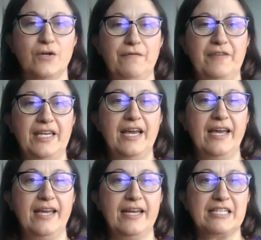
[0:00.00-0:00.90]
so
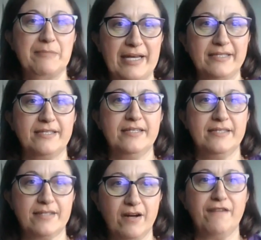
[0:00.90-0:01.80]
VA
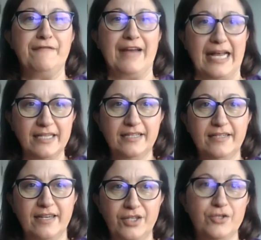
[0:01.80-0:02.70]
expenses are valid
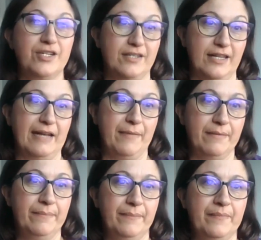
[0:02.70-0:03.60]
and you should claim them.